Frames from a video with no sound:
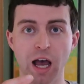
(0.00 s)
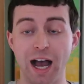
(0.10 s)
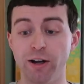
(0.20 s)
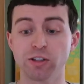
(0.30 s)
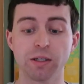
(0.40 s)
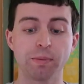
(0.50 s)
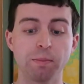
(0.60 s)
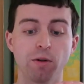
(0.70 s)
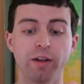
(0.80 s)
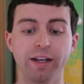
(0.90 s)
I know some
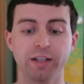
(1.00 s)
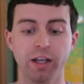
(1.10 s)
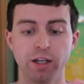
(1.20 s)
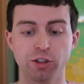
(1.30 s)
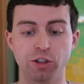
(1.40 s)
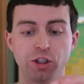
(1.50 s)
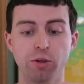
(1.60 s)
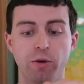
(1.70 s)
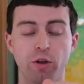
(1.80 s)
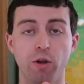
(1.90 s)
people like to
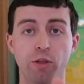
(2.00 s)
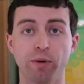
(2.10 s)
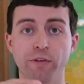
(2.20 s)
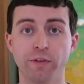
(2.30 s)
shoot with all three